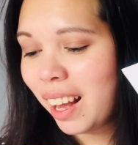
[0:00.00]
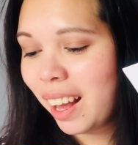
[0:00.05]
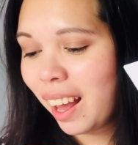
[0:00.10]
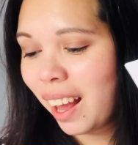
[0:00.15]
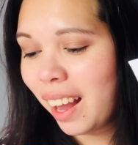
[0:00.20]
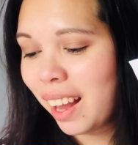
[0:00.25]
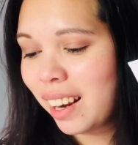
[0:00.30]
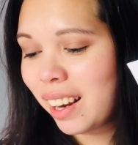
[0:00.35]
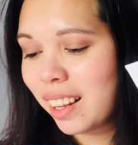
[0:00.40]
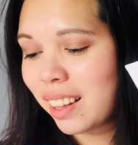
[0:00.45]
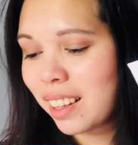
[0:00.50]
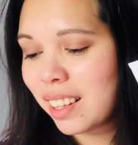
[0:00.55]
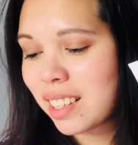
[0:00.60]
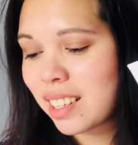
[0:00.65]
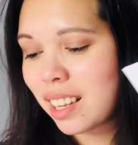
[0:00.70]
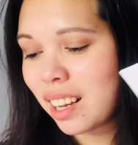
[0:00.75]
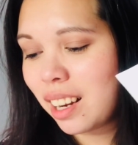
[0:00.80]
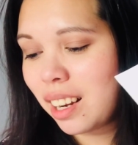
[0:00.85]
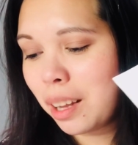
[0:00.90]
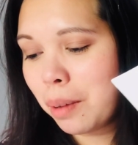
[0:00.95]
And it is
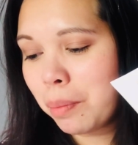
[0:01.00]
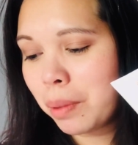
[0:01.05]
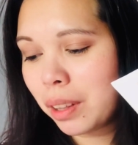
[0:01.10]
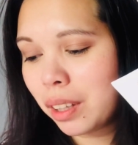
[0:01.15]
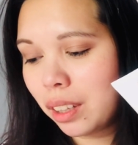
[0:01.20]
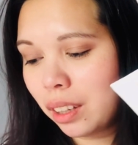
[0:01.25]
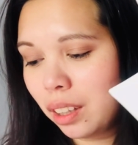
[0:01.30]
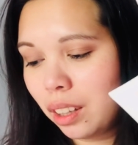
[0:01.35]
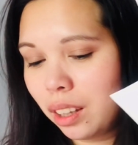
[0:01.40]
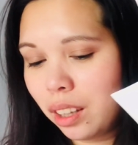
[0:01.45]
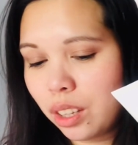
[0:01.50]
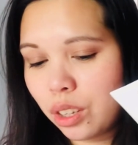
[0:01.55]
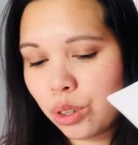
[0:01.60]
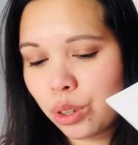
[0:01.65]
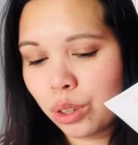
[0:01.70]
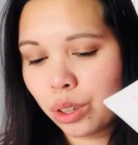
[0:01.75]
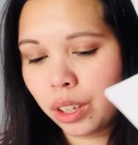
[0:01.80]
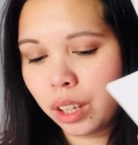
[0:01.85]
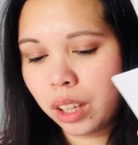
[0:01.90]
a limited edition.